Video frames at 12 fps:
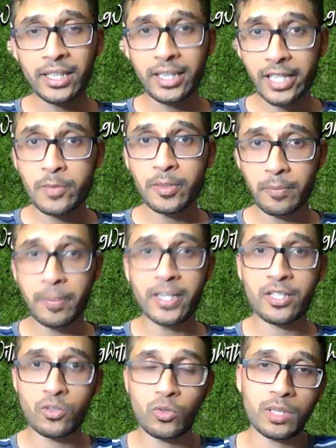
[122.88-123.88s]
think has been the
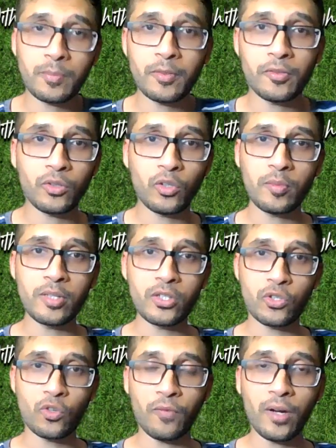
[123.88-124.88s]
best goalkeeper of the tournament
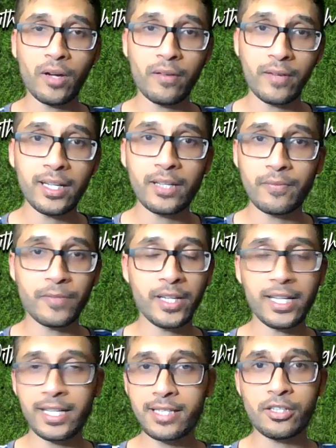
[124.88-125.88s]
so far. Really
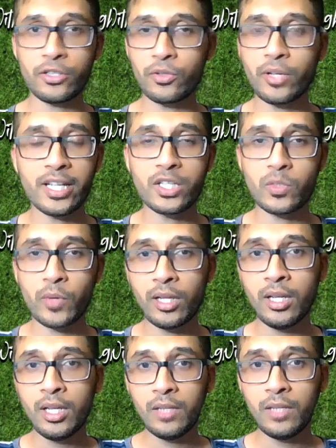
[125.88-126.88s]
excellent today as
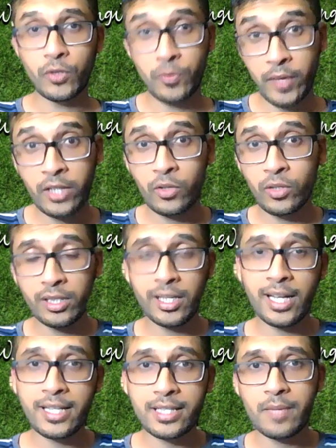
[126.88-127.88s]
well. Was very good in the
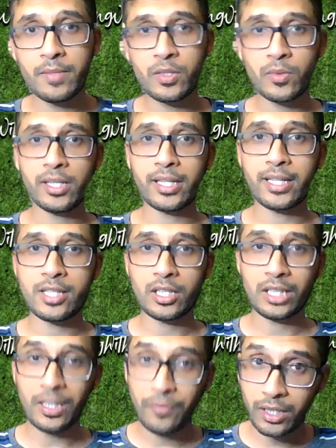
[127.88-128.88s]
last game as well against
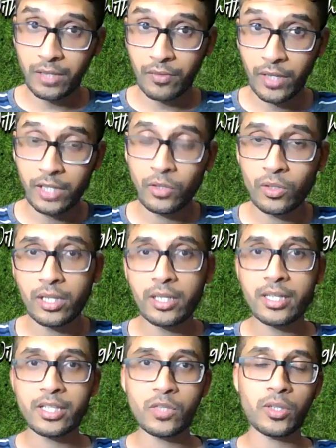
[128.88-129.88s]
South Africa. Really good
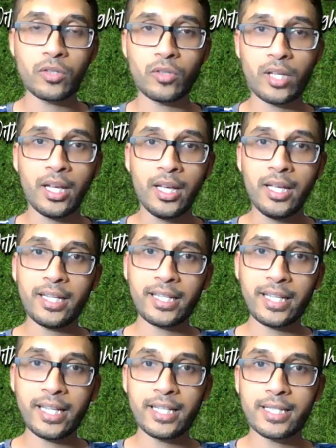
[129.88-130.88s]
here as well today
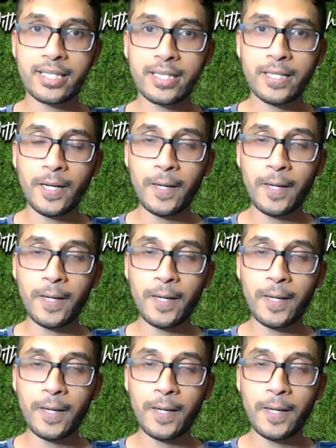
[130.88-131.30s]
against